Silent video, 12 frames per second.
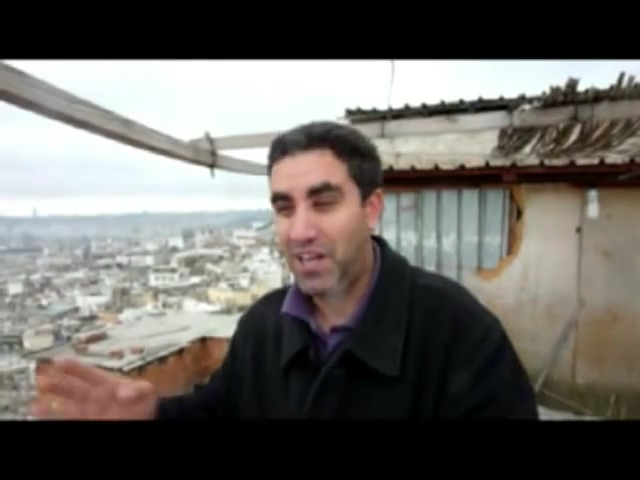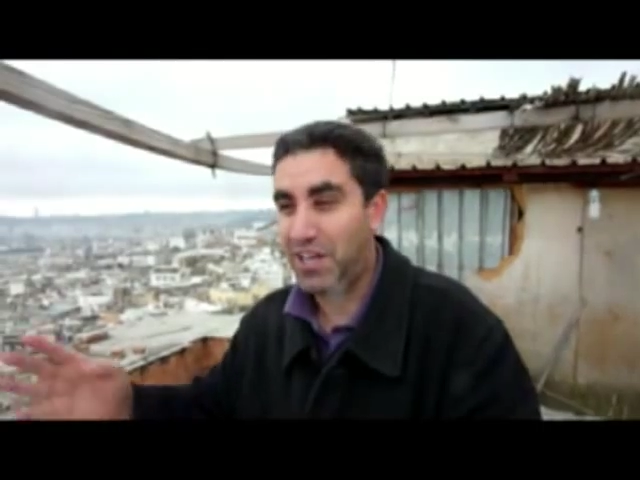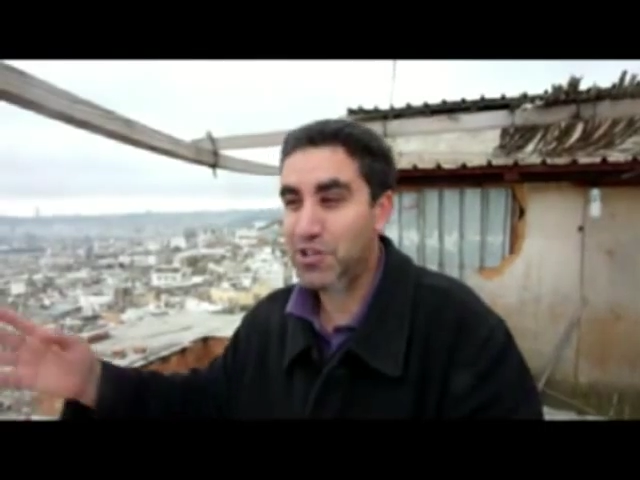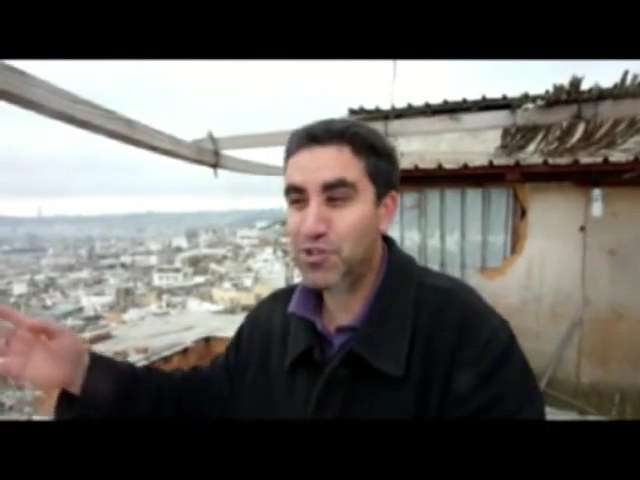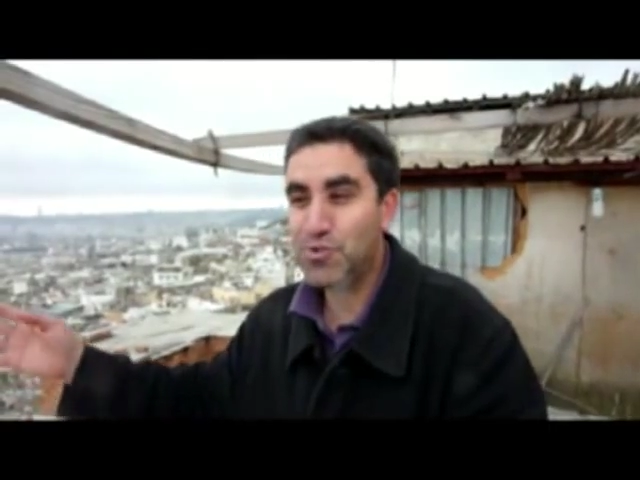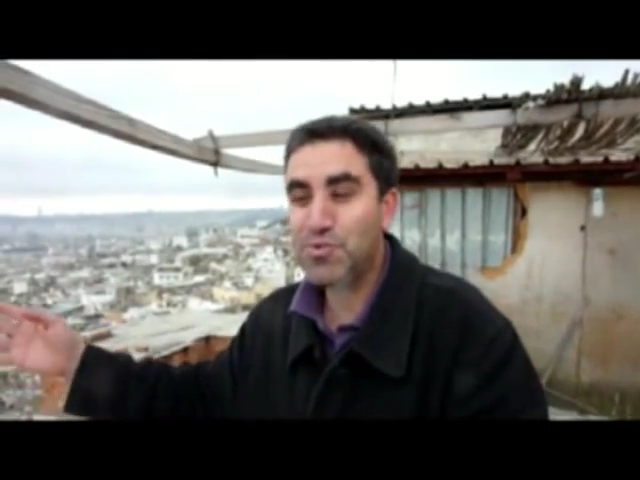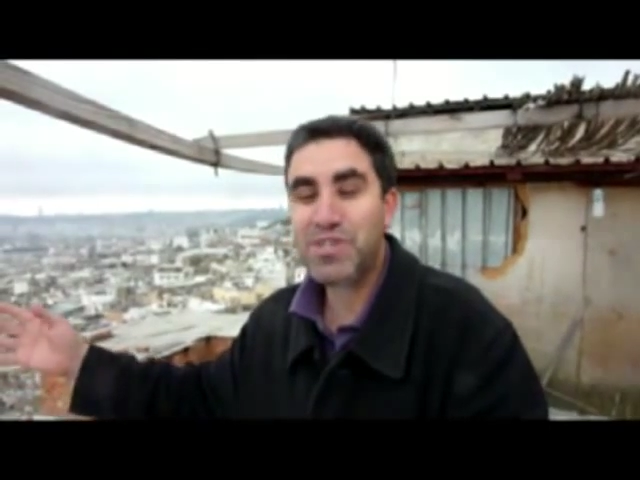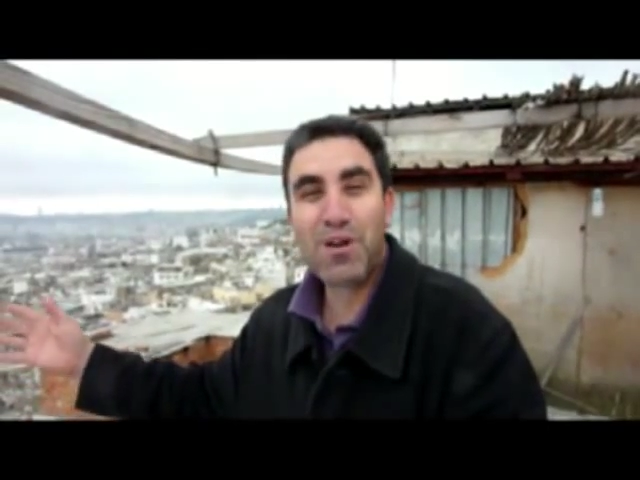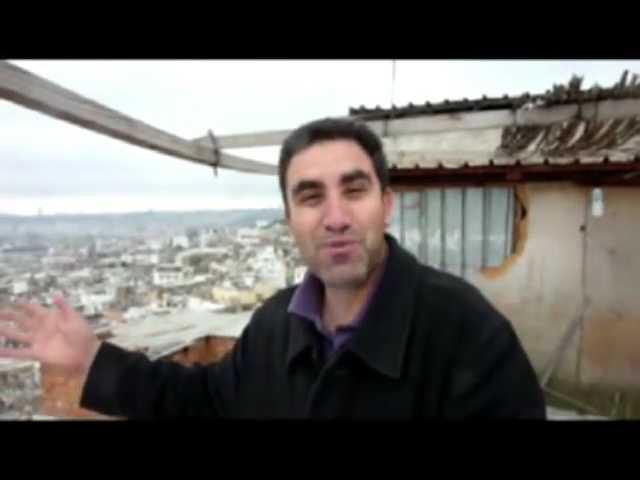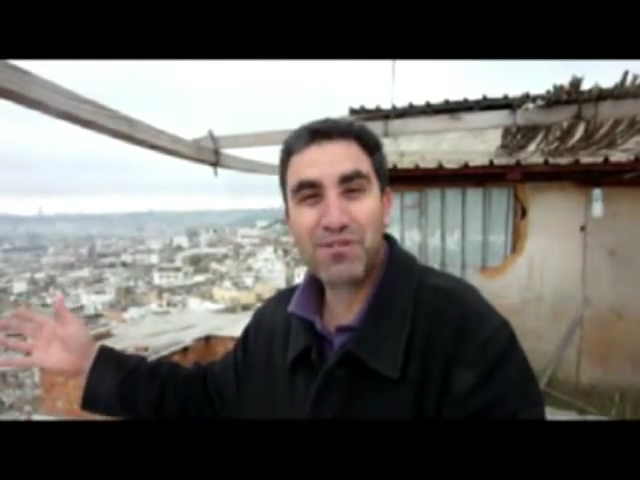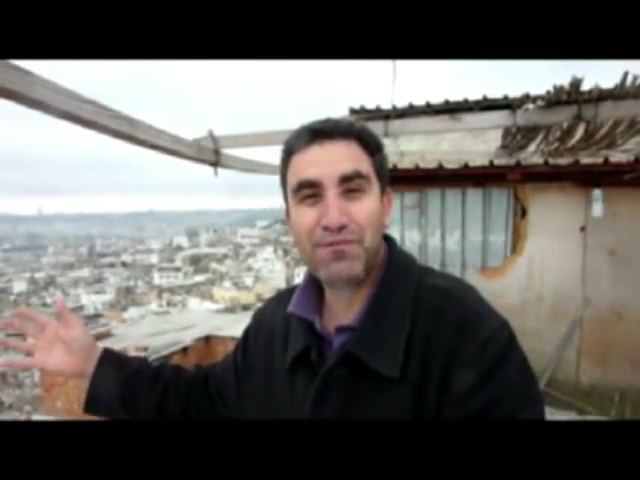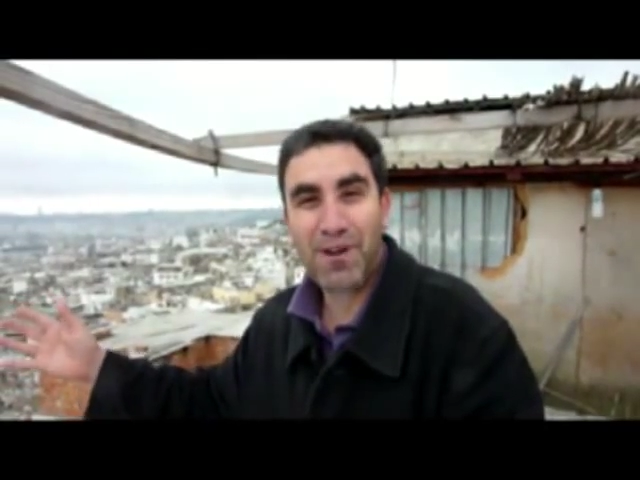In
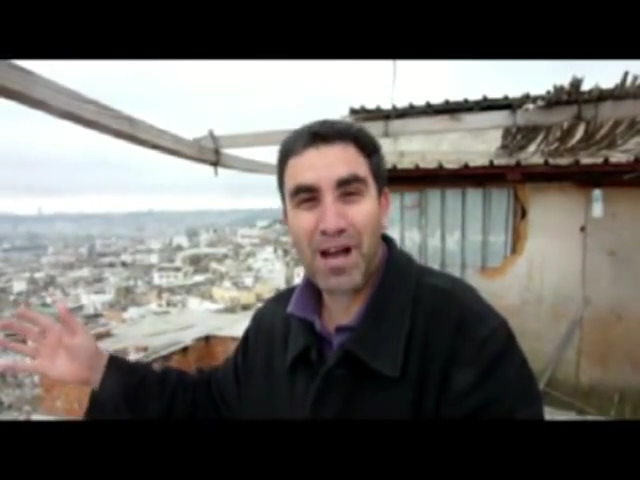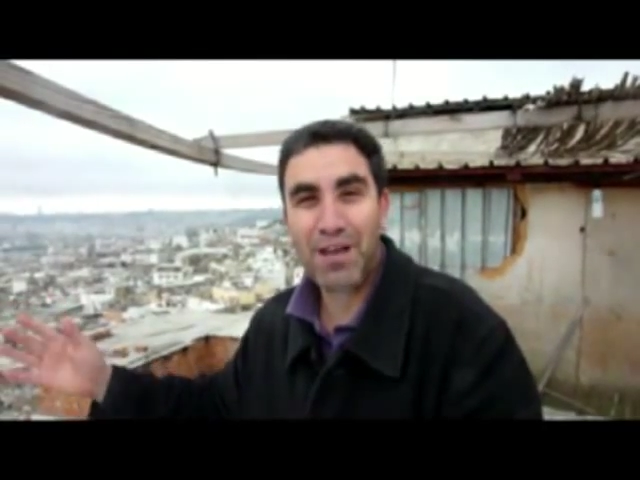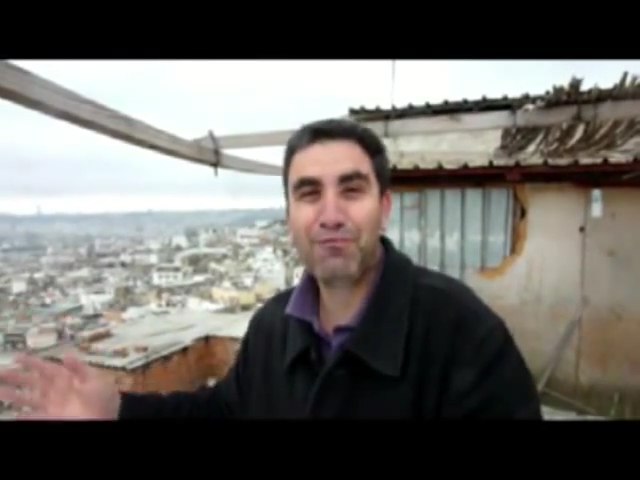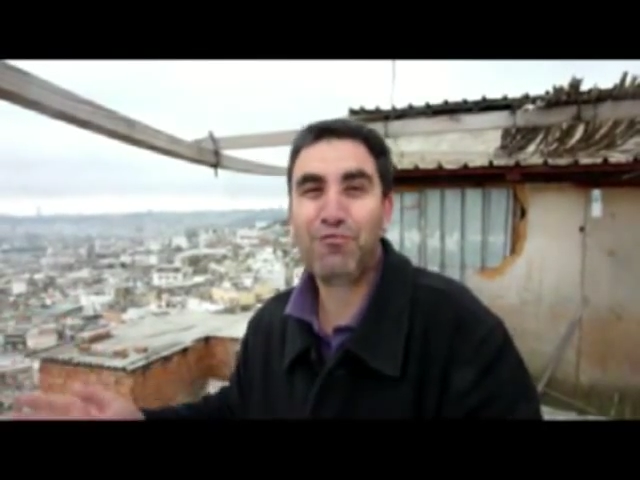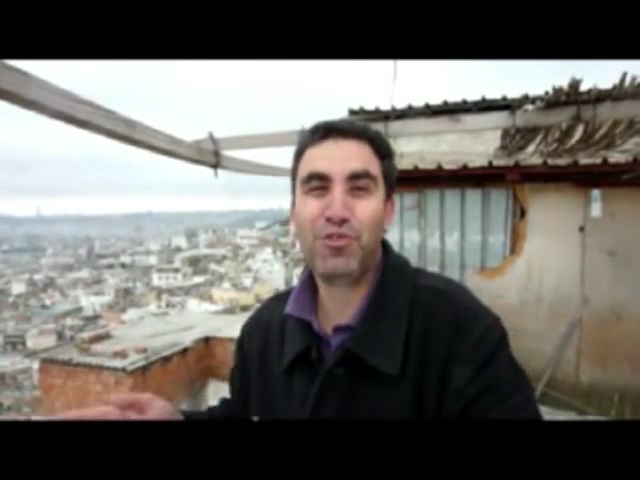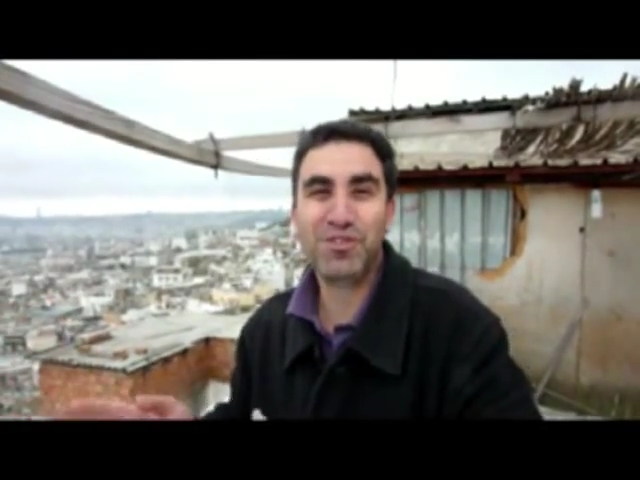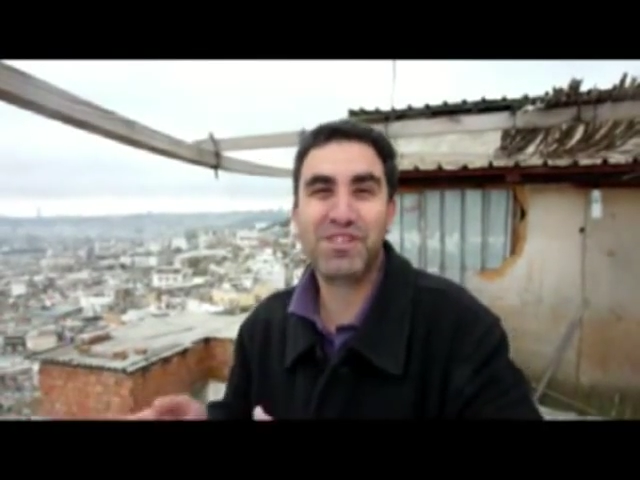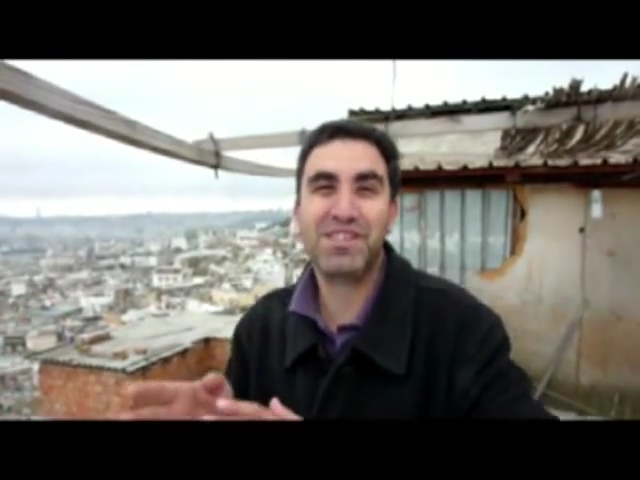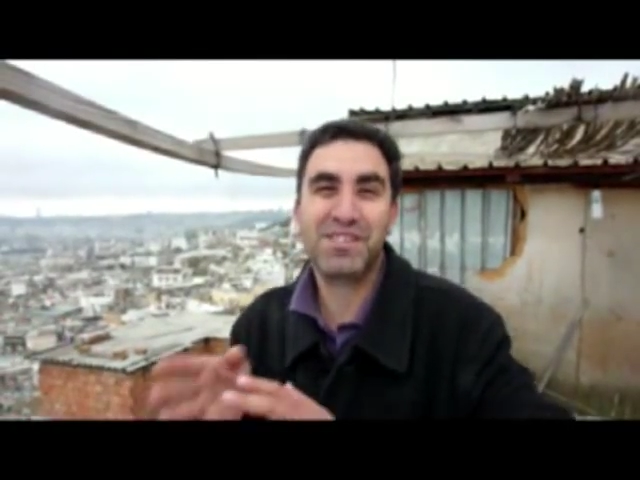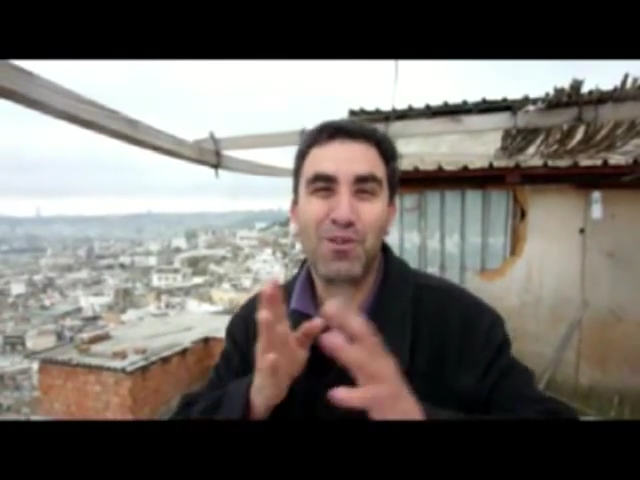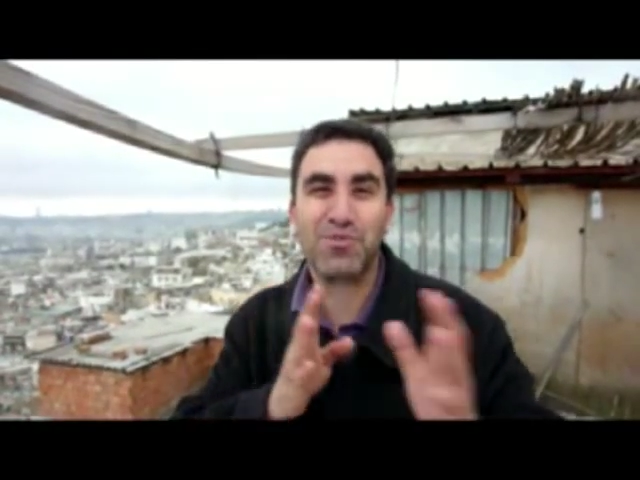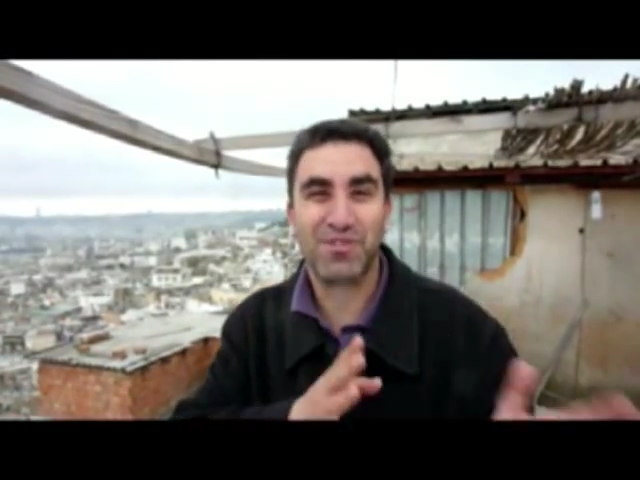2005,
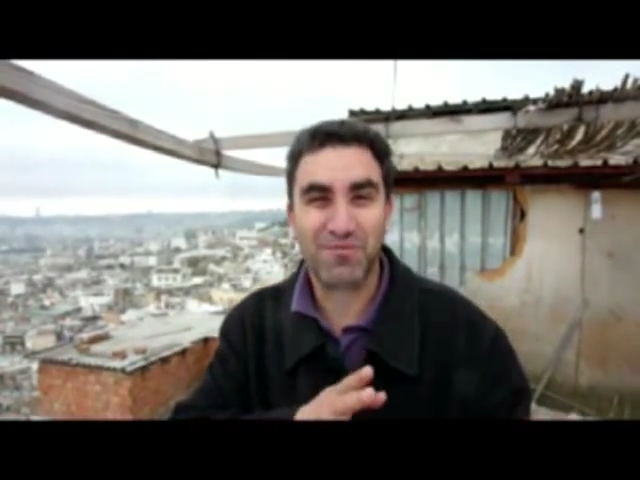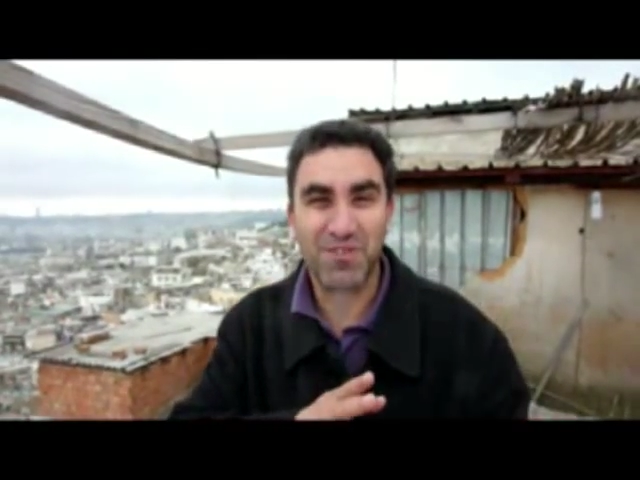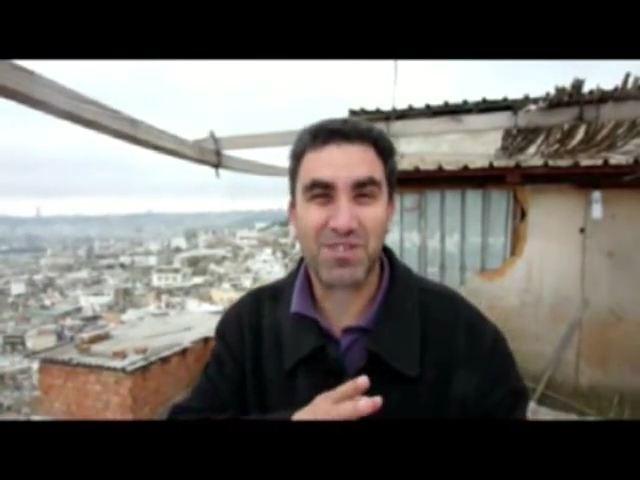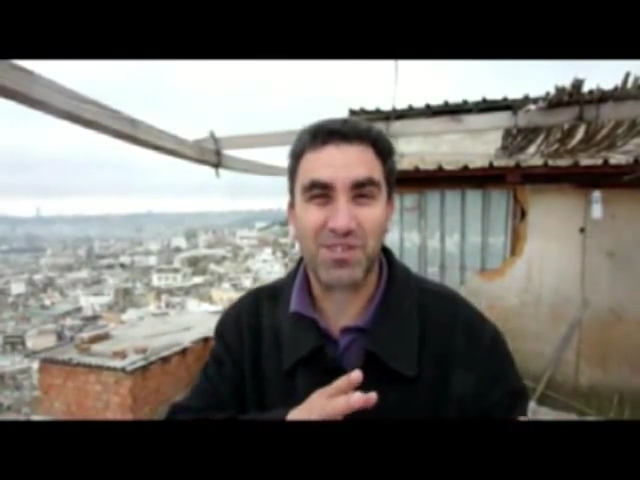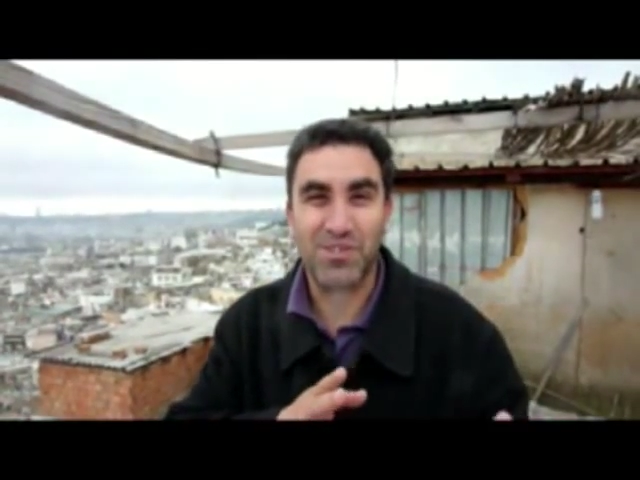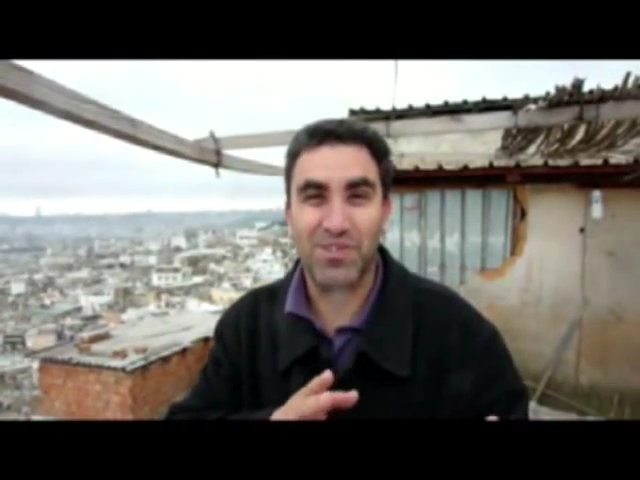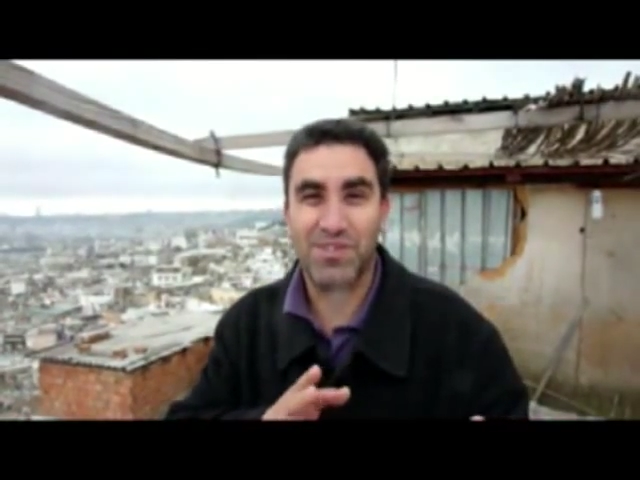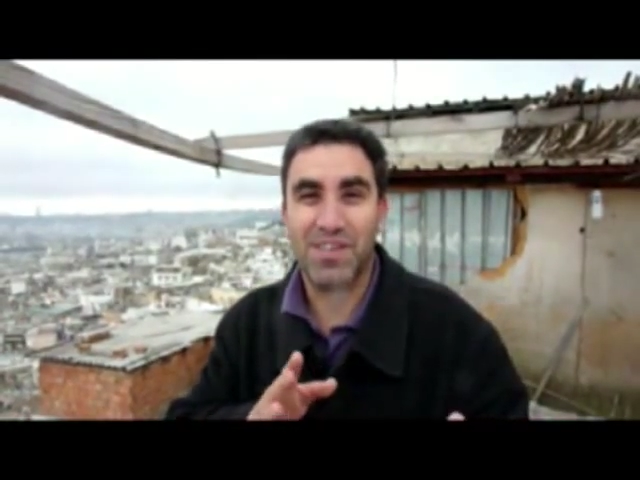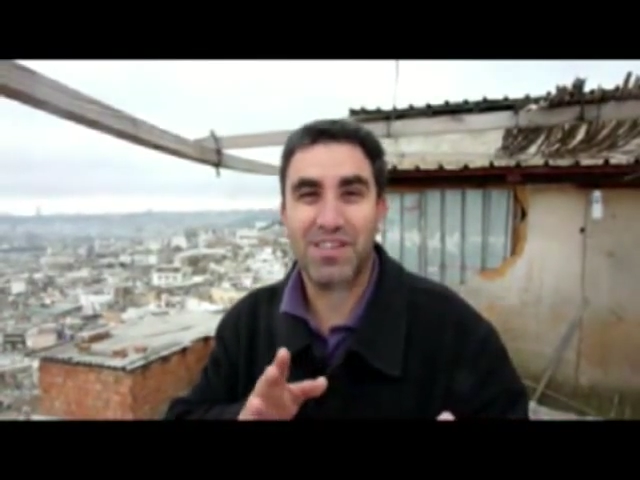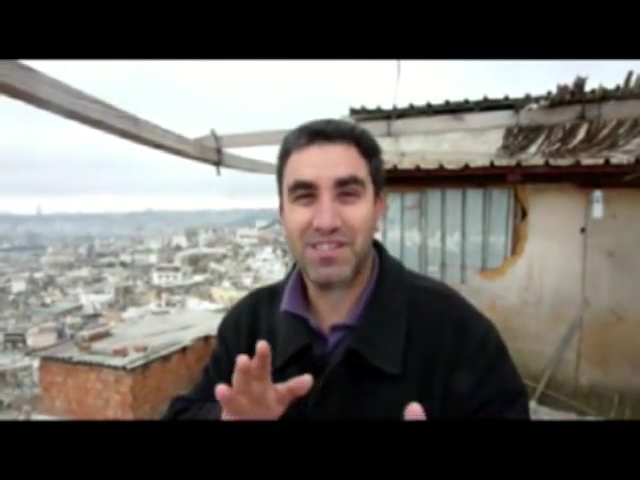40,000 visitors.